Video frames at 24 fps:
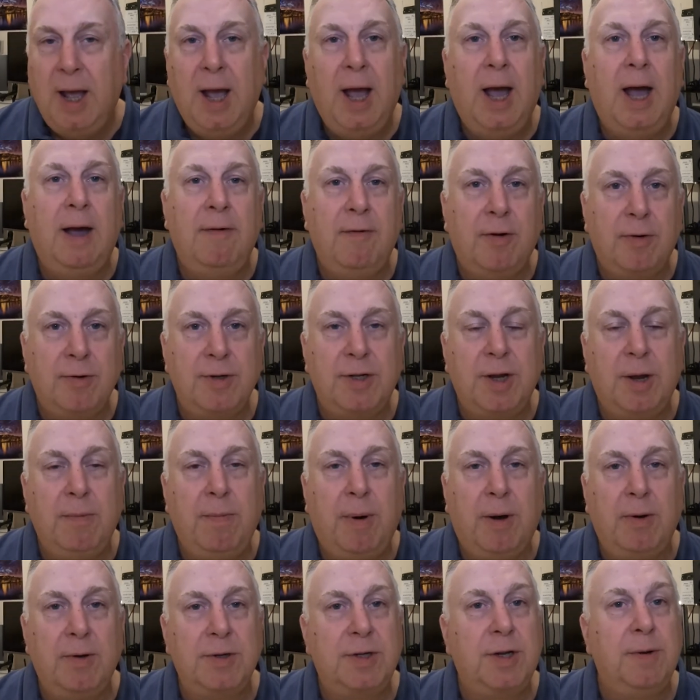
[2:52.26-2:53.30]
I've also
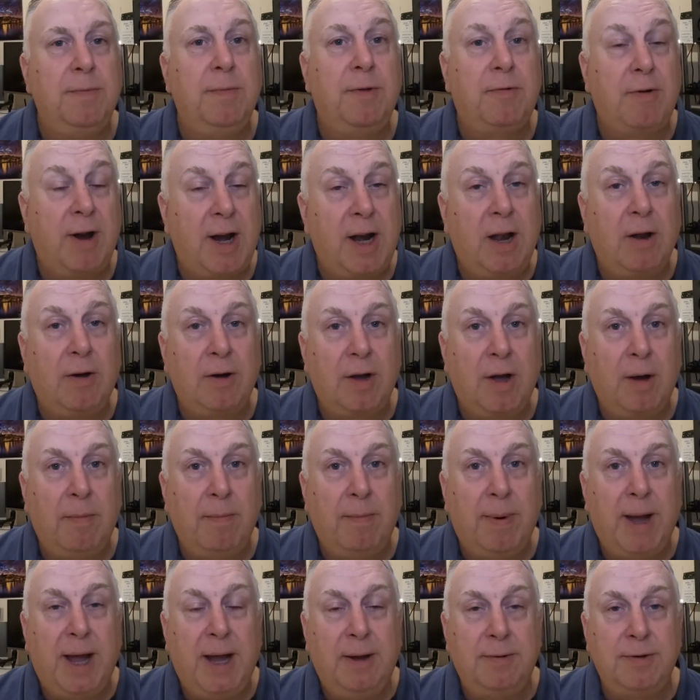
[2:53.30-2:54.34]
bought some threadlock
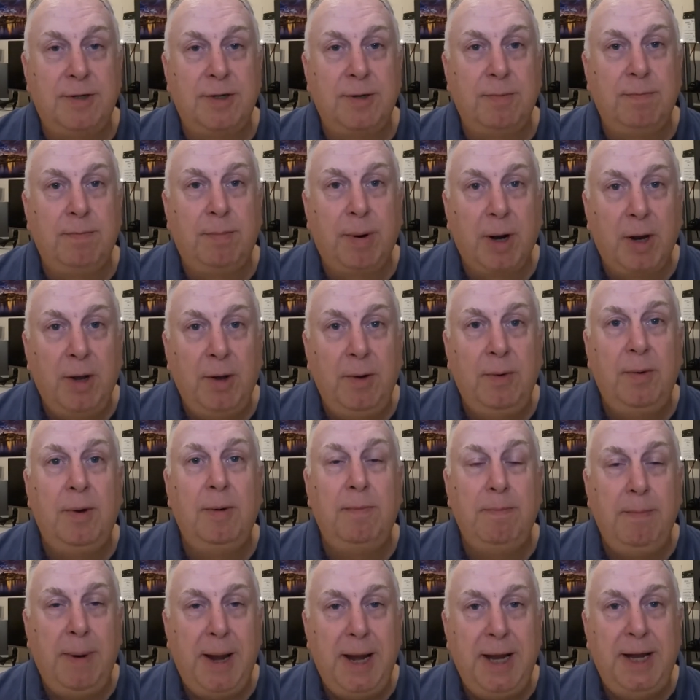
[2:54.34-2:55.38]
compound, some blue
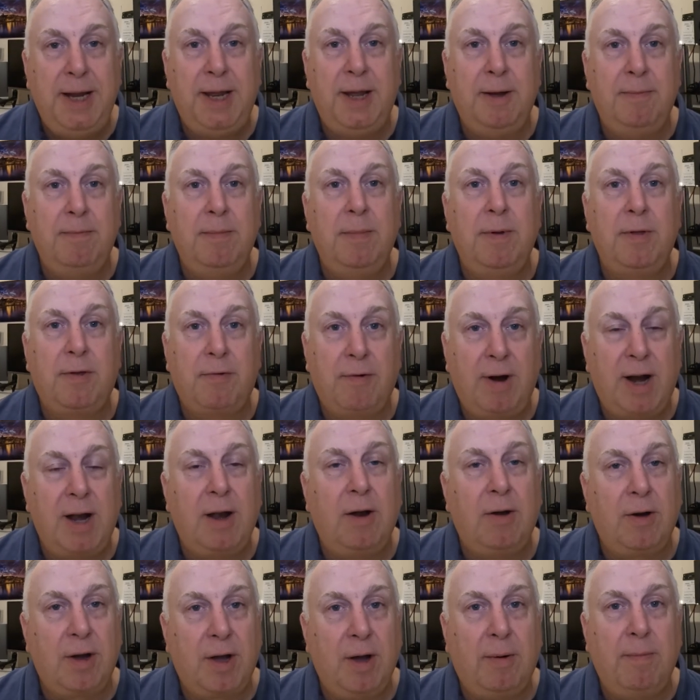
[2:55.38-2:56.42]
medium
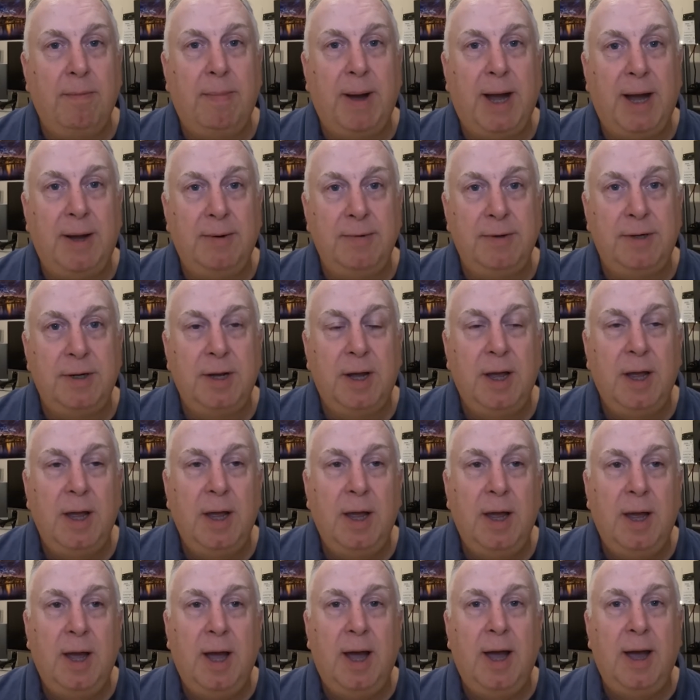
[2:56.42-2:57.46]
threadlock compound.
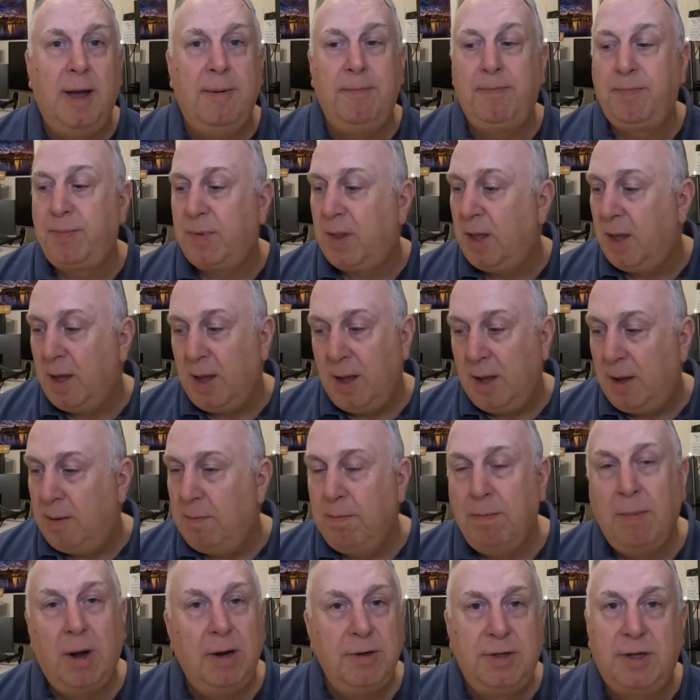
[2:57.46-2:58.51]
Um,
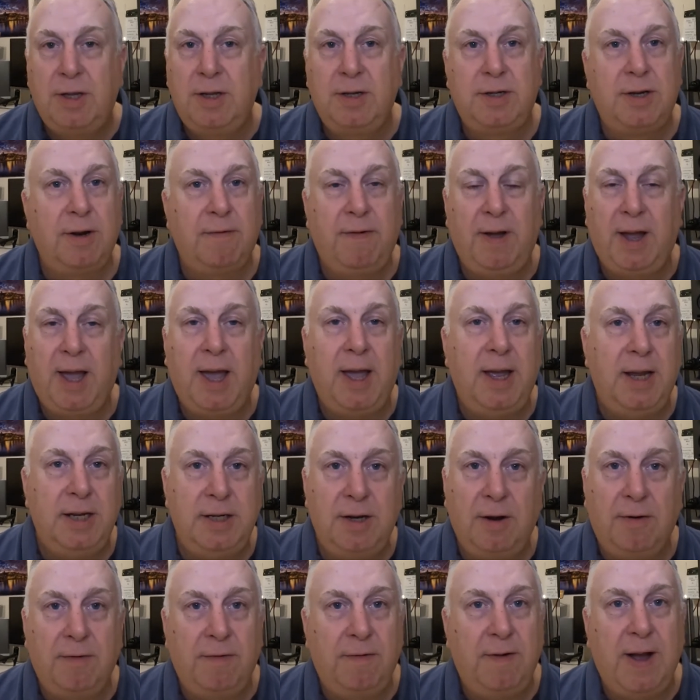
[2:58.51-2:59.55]
most of the stuff I get is
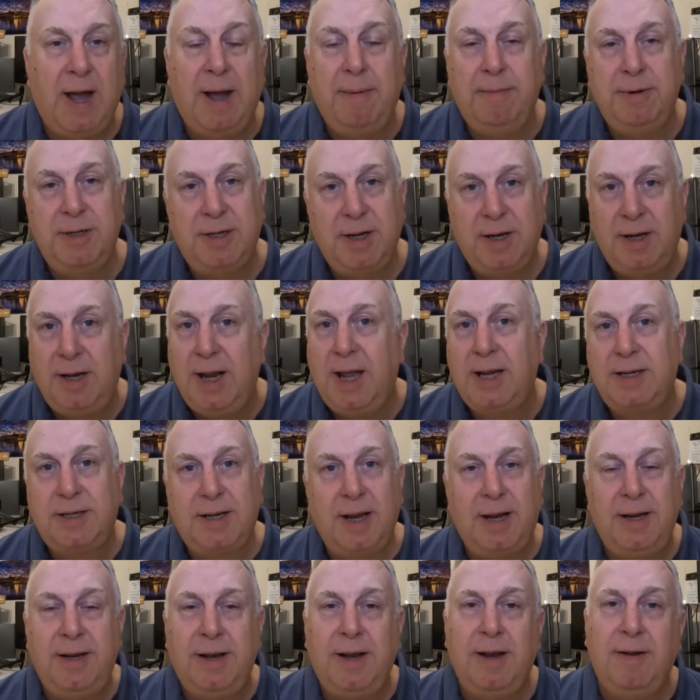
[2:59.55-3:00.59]
off Amazon next
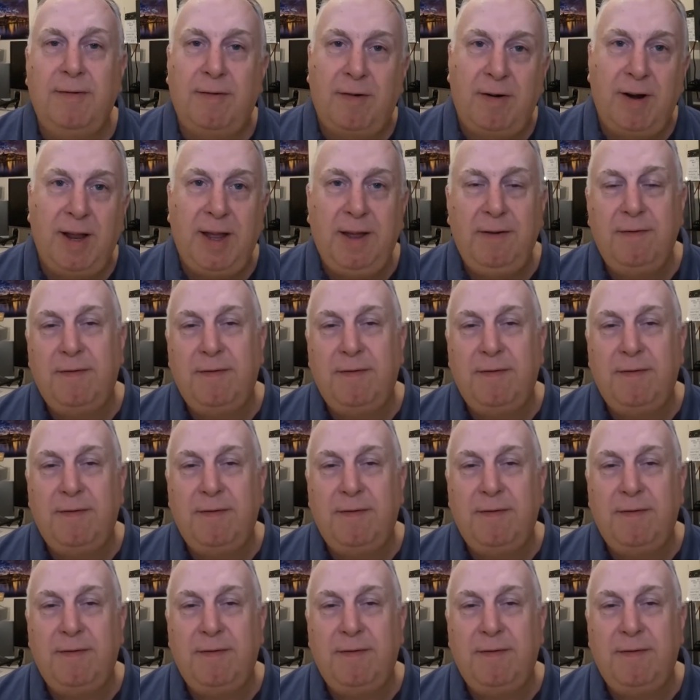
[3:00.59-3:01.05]
day delivery